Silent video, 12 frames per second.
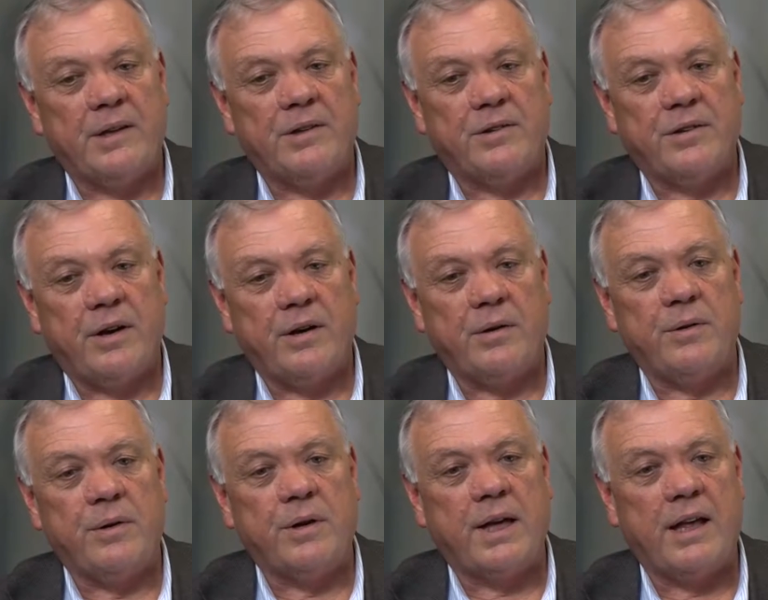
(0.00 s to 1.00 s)
So
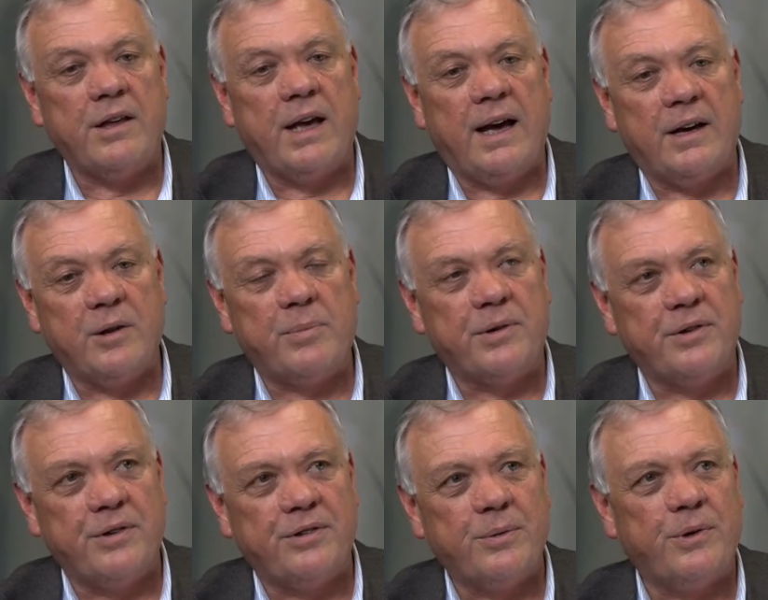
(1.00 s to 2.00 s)
how do you
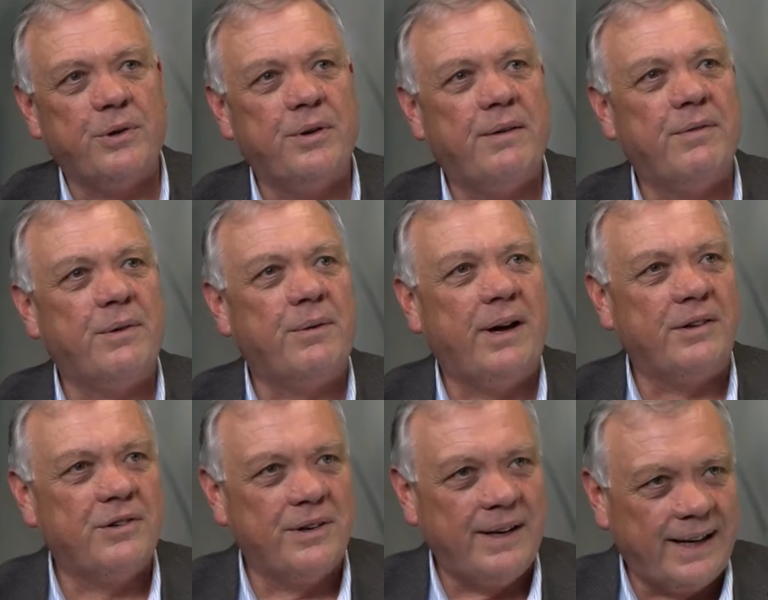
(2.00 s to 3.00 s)
produce it? Well, you have the right
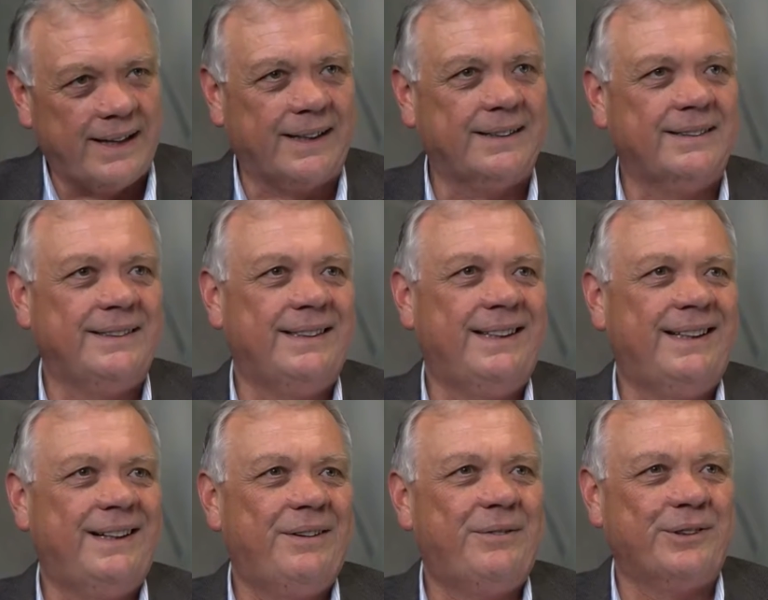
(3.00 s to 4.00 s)
genetics
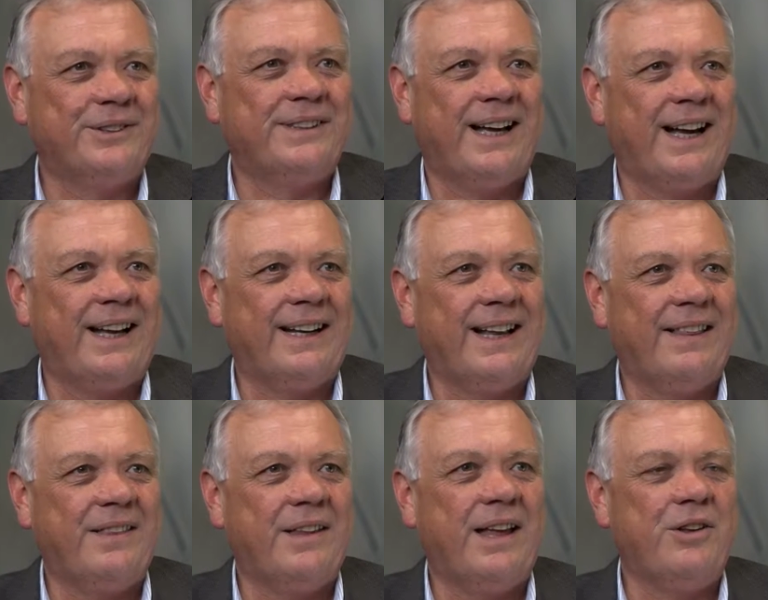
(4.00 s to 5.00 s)
for a start,
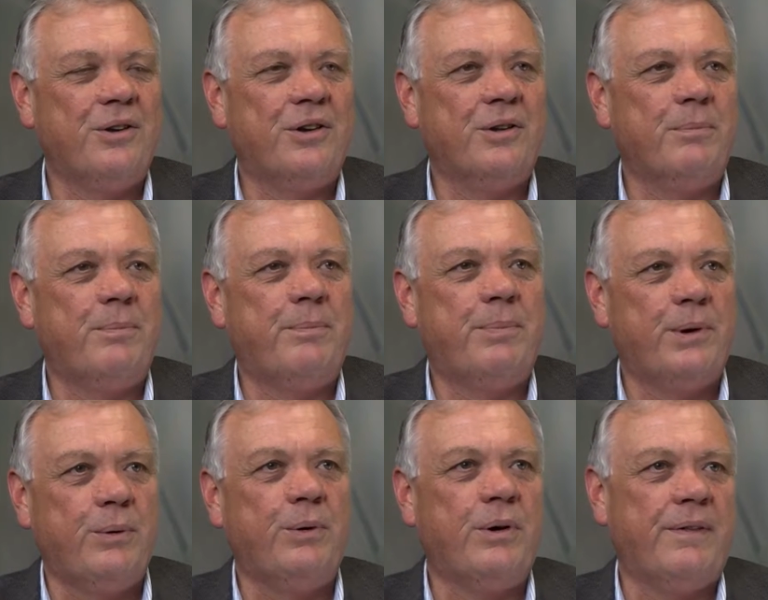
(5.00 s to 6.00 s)
and you can
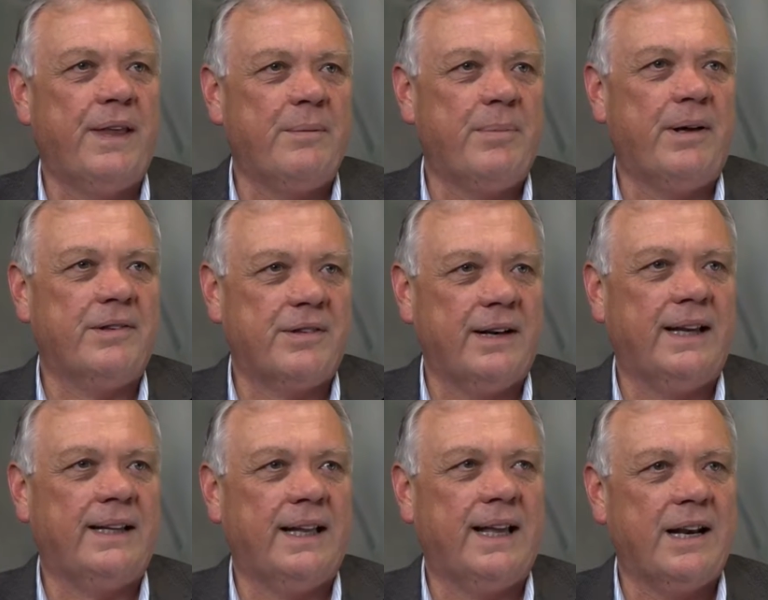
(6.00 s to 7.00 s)
build on that by
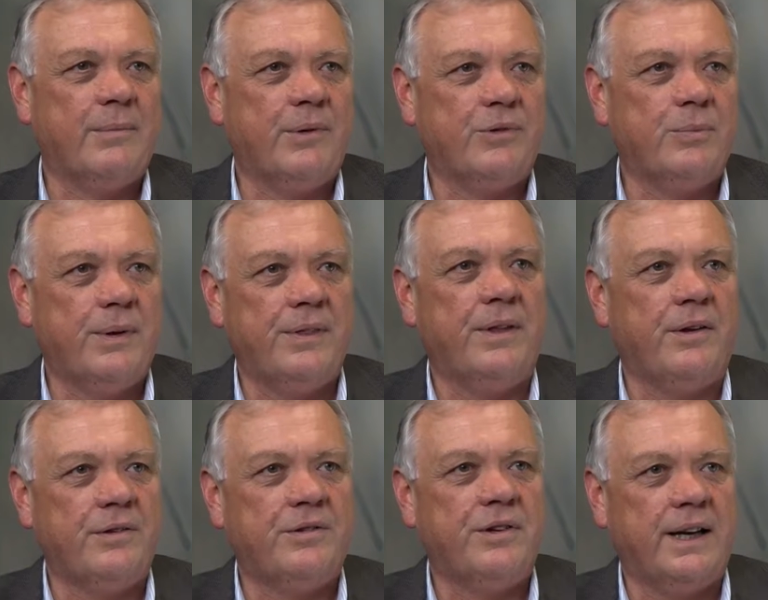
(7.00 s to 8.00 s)
selecting animals with
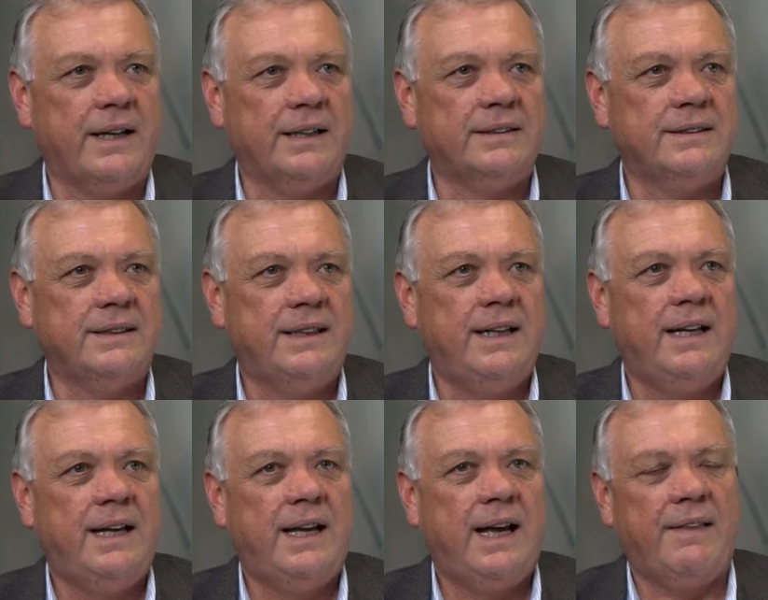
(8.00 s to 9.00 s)
those genetics.
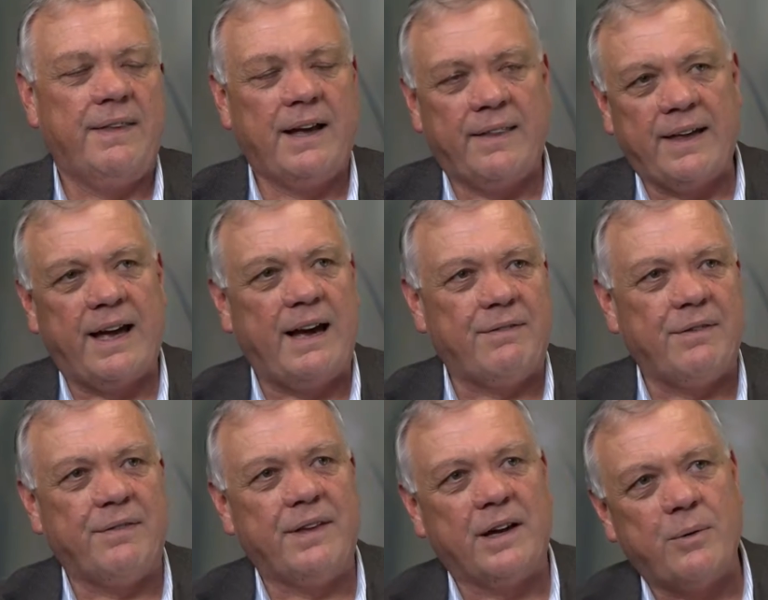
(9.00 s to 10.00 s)
And the other half
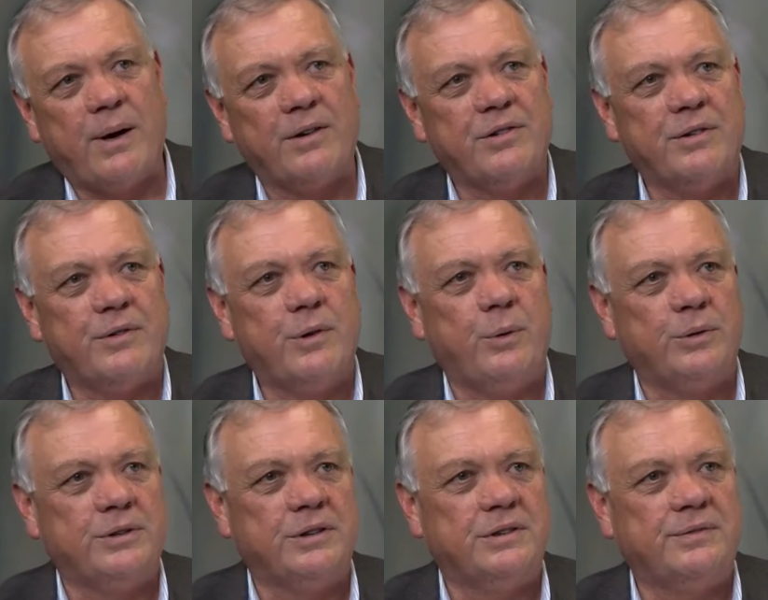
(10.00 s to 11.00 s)
of the equation, of
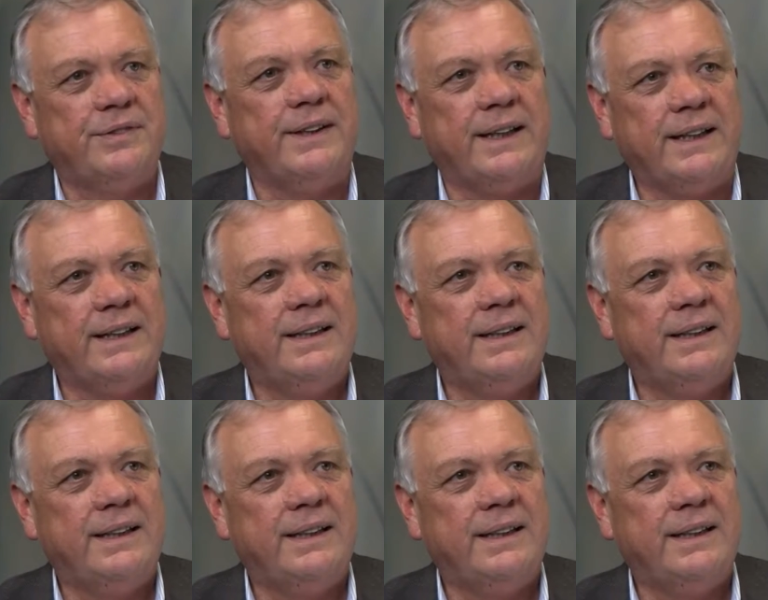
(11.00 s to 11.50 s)
course, is the feed.